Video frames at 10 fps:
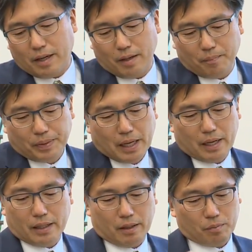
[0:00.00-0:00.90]
um,
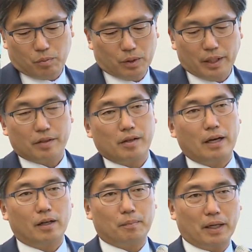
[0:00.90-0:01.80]
and I'm really
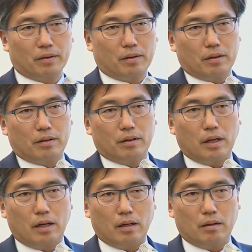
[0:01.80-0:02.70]
excited about
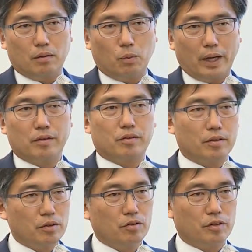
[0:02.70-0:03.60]
uh, ways to
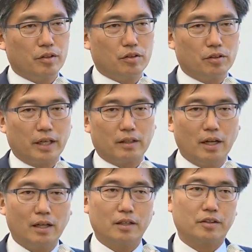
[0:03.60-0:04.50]
use digital
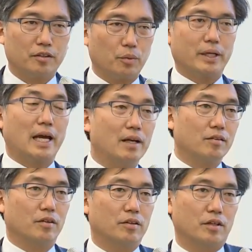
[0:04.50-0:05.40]
technology to
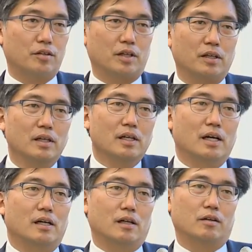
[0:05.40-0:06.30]
enhance our teaching,
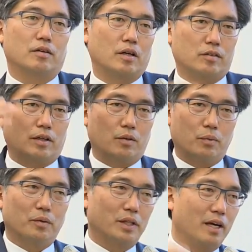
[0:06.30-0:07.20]
because uh, uh,
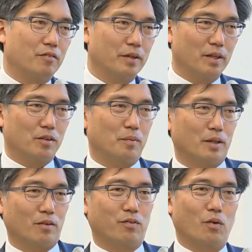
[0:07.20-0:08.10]
we would like for Yale to be
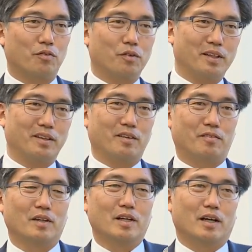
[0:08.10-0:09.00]
at the forefront
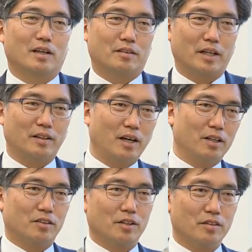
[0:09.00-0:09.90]
of uh,
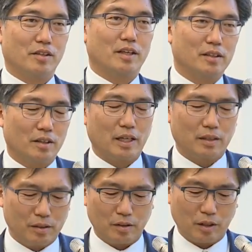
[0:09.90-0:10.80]
technologies and,
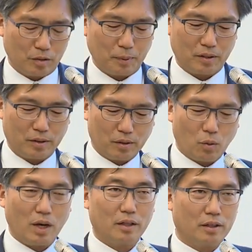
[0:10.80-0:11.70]
and especially the
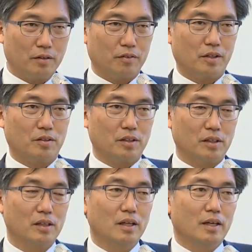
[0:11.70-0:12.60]
quality of
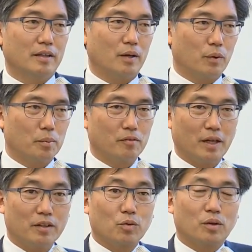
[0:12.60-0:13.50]
teaching that we
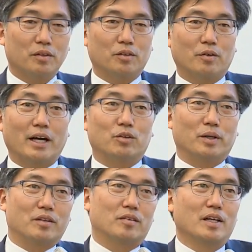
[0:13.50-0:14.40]
provide to our
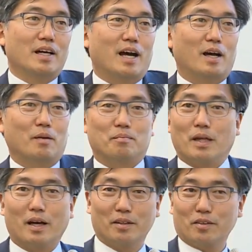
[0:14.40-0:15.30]
undergraduates. Um,
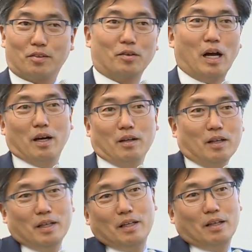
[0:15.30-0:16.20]
uh, this uh,
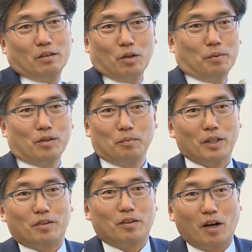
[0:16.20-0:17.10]
group is
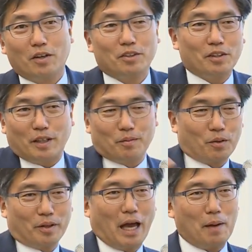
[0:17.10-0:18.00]
much larger, and I'm
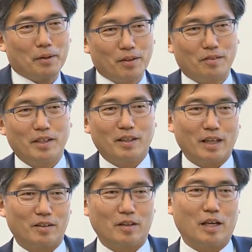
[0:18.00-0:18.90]
so happy to see
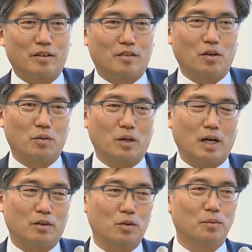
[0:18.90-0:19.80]
it, it's so
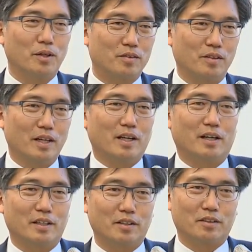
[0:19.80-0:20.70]
uh, numerous
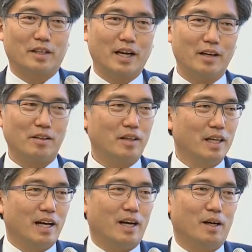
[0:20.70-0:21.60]
uh, here today.
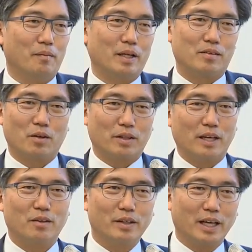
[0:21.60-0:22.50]
Um, and so
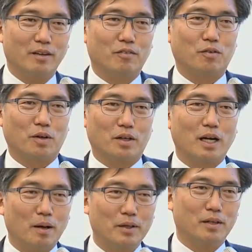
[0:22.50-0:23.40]
thank you again for
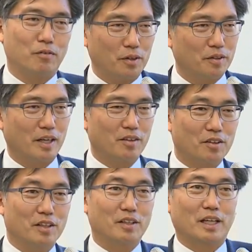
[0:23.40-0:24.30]
coming, for your
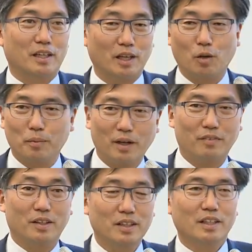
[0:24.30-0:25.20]
attention, and I hope you have
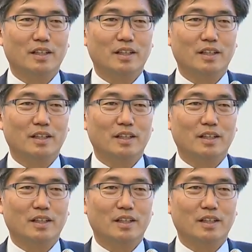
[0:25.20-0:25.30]
a,